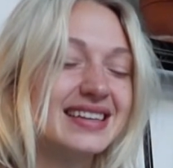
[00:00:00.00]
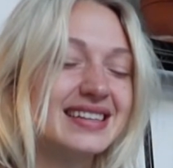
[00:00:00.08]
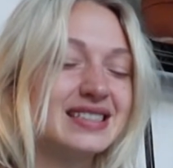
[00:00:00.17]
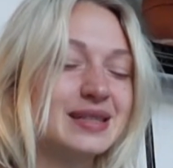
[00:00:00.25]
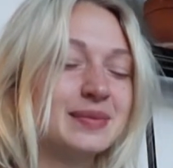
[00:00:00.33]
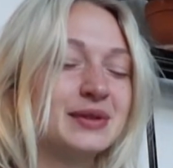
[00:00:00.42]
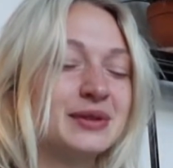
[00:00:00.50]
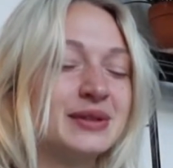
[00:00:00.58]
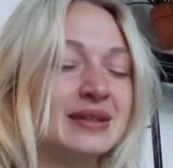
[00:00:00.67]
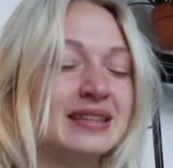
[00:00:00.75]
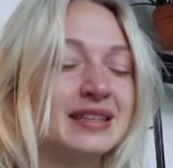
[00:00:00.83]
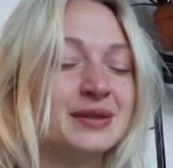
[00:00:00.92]
some
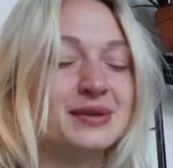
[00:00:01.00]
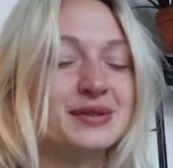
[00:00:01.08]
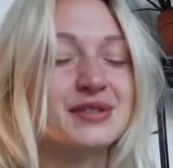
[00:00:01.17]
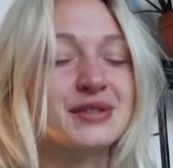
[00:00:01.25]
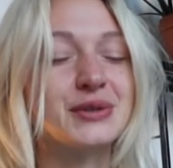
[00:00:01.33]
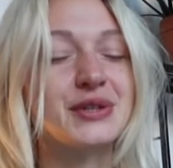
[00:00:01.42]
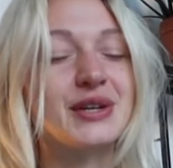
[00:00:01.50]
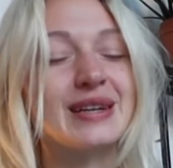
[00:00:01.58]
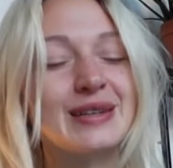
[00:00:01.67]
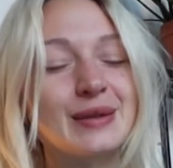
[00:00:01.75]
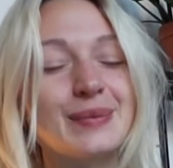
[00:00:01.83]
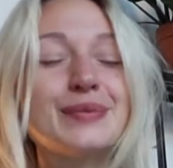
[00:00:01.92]
little
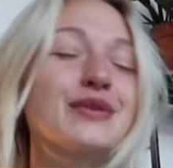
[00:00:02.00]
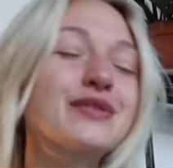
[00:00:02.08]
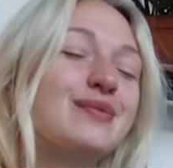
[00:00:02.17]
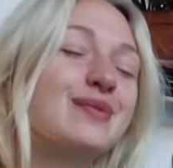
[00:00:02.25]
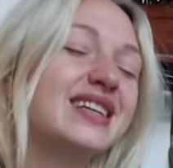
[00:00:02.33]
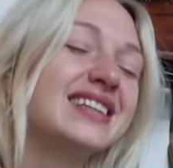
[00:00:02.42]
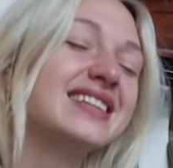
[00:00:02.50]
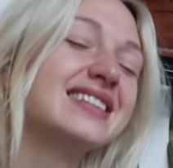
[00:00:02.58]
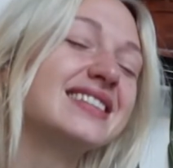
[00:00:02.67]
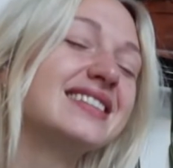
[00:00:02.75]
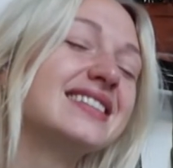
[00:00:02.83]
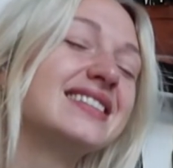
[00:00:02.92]
circular
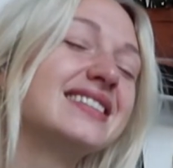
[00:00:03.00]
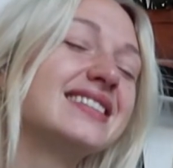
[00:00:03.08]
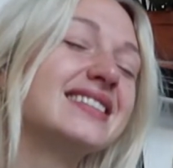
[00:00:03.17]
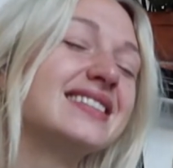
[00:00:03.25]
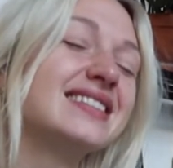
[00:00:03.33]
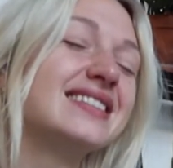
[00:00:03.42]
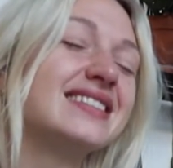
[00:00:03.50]
movements